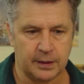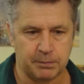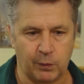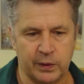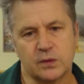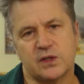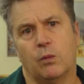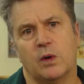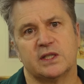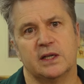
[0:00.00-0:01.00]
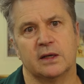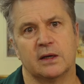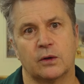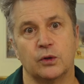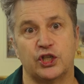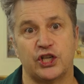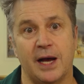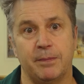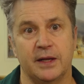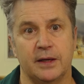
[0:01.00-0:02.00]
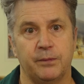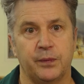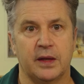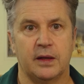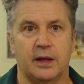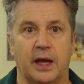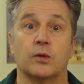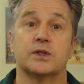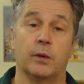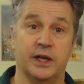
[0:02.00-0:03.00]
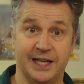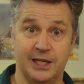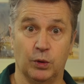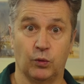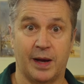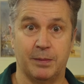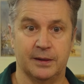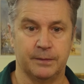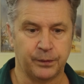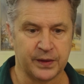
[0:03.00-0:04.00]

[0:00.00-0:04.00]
But we also want a good sharpener and also a kneadable rubber.